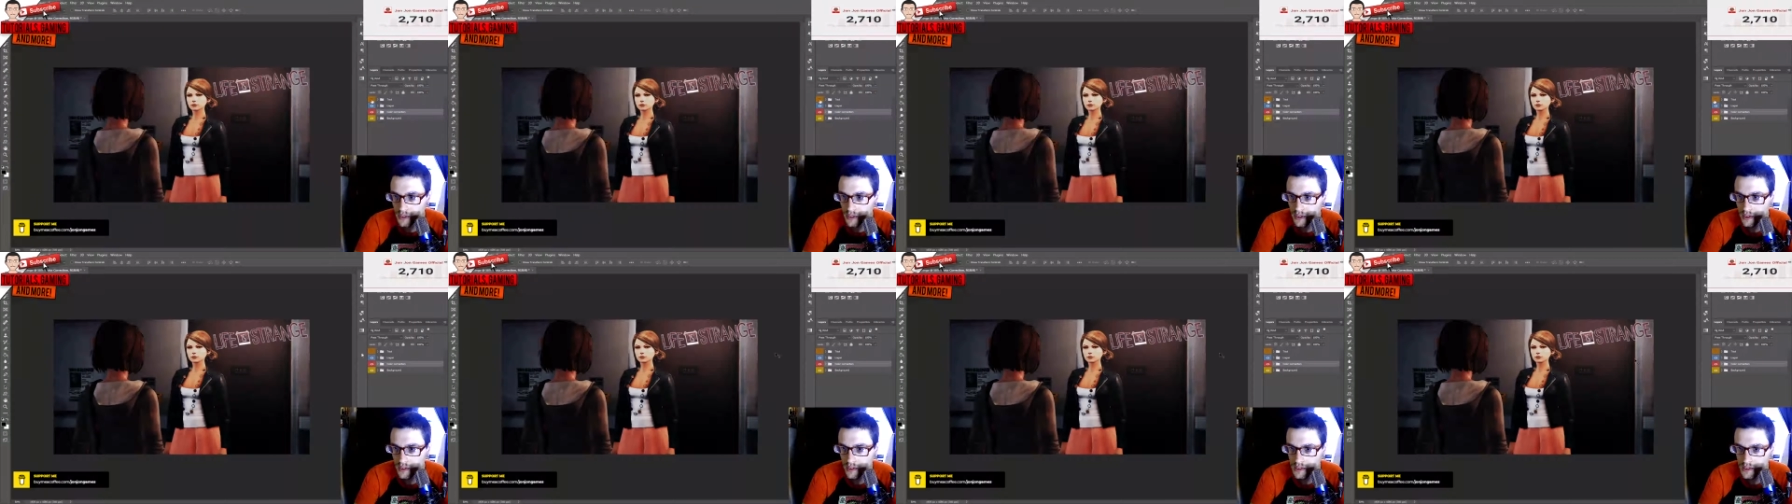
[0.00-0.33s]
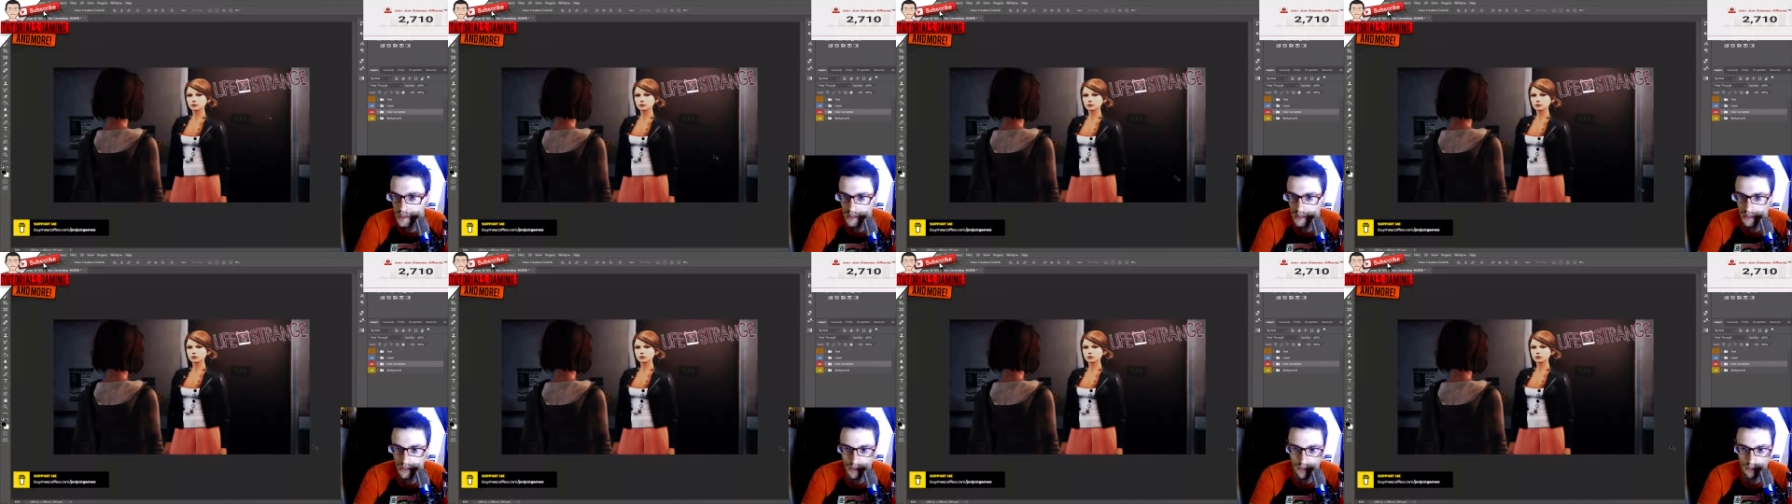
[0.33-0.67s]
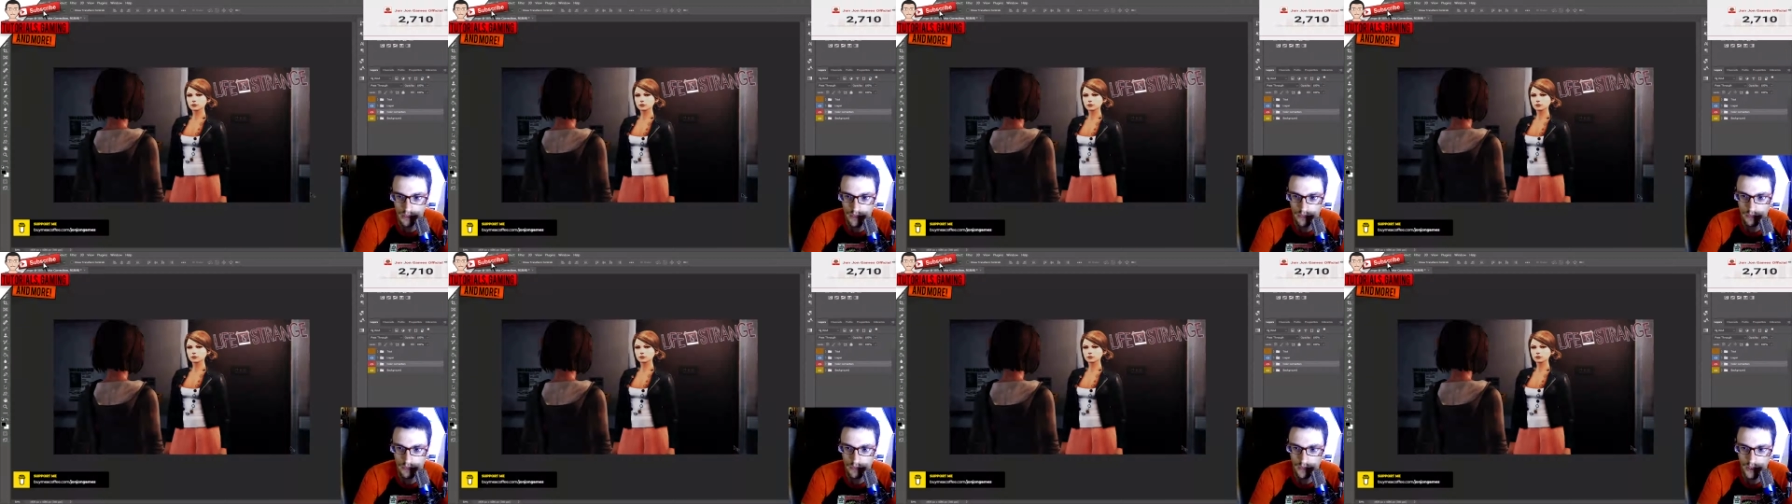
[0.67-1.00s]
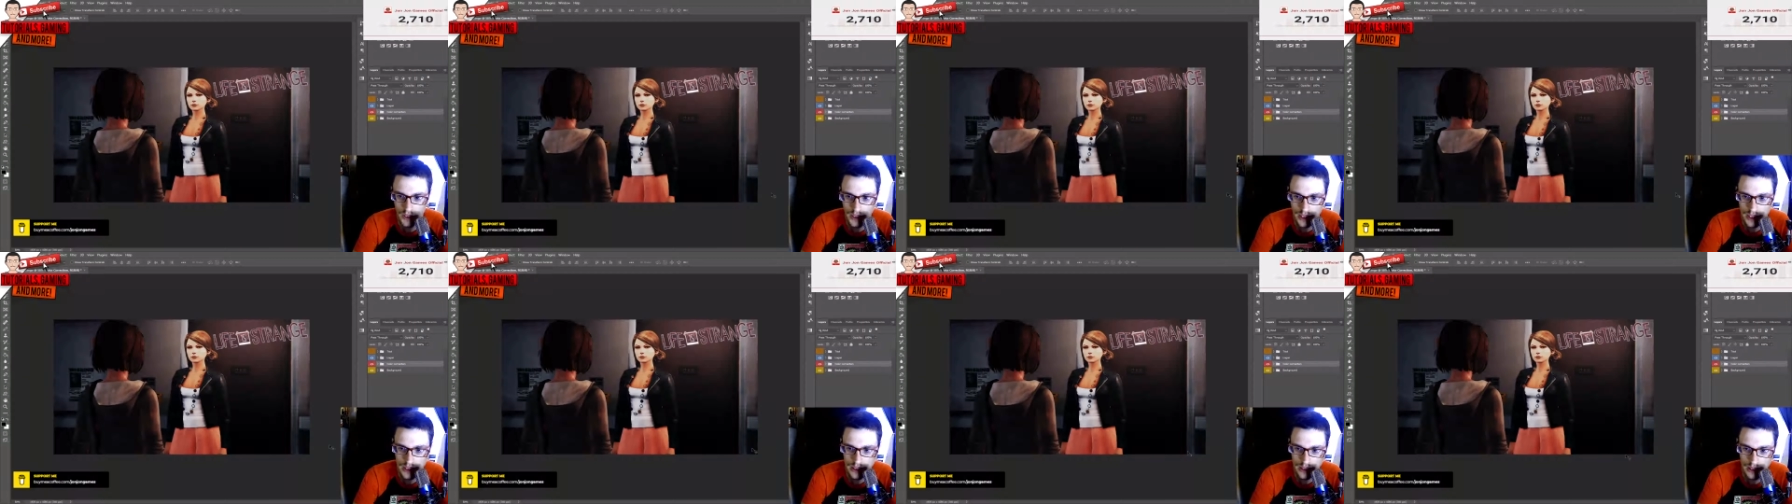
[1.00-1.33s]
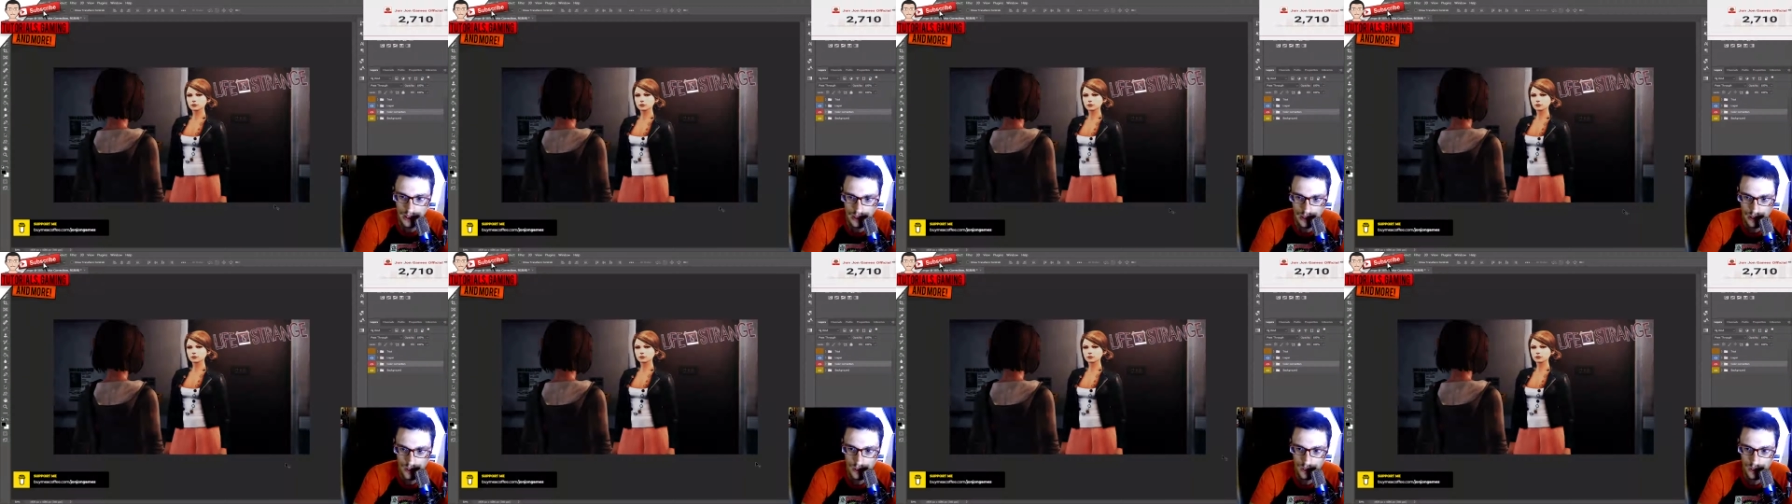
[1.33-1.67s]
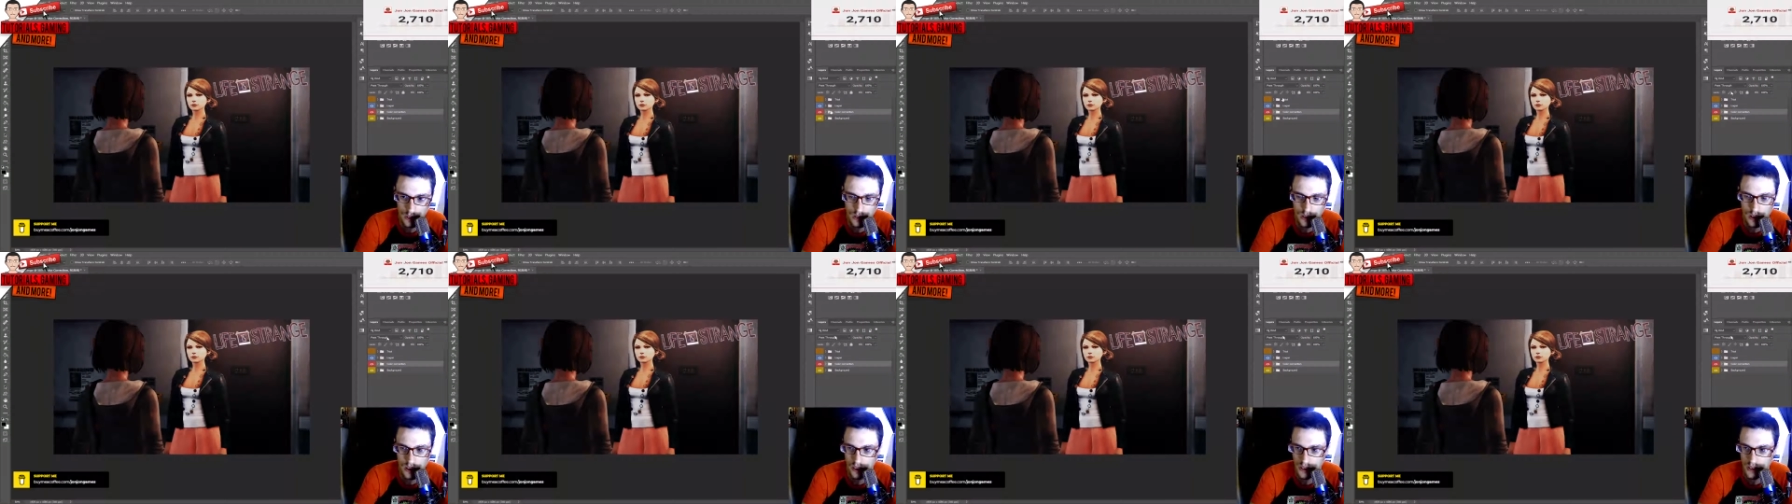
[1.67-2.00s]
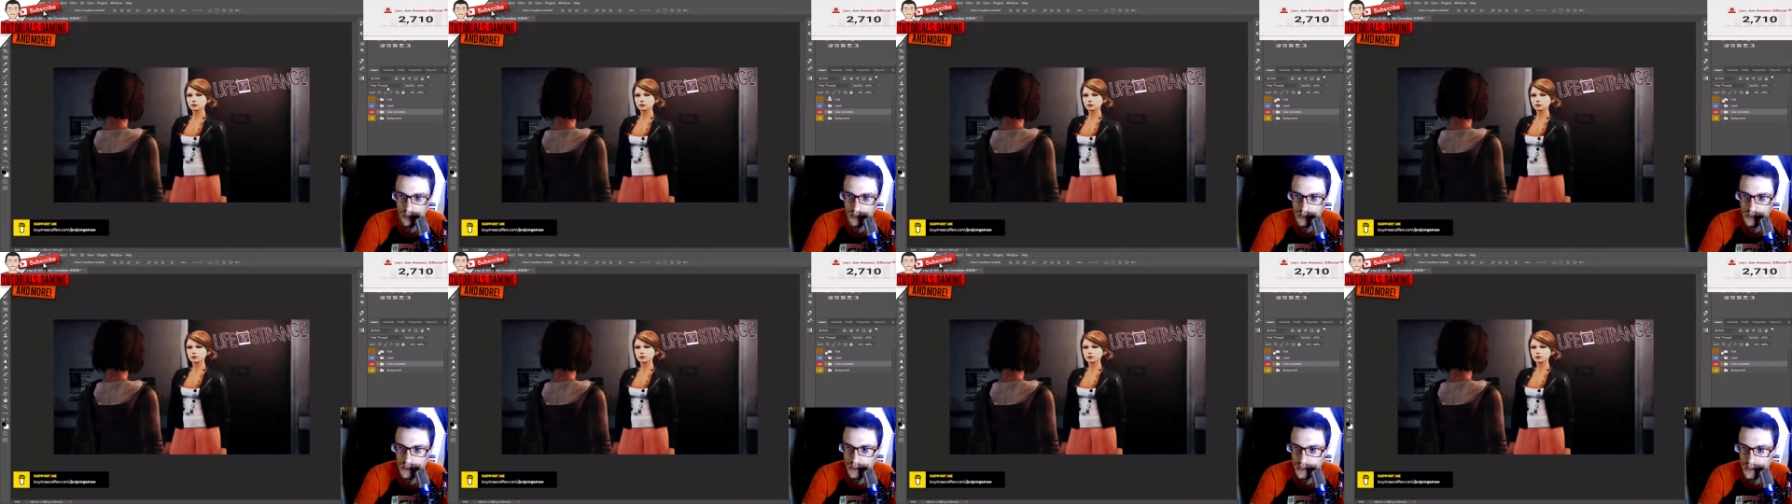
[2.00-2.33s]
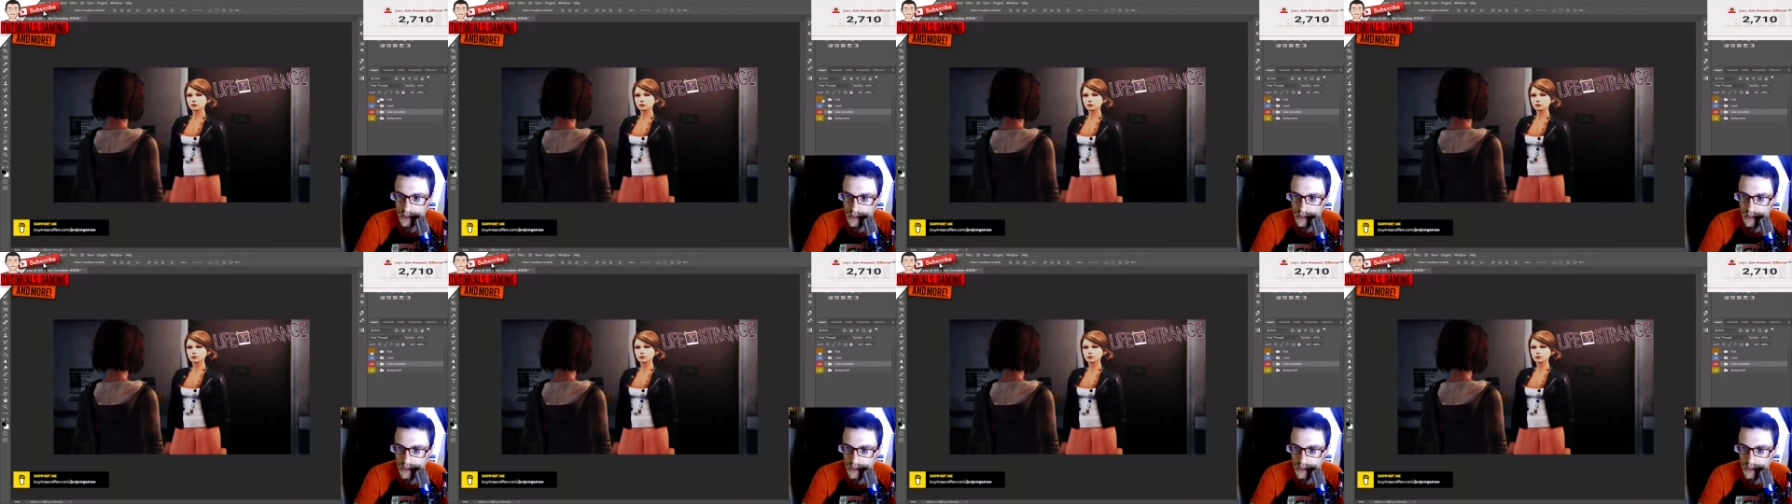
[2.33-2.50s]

So we want to avoid that at all costs.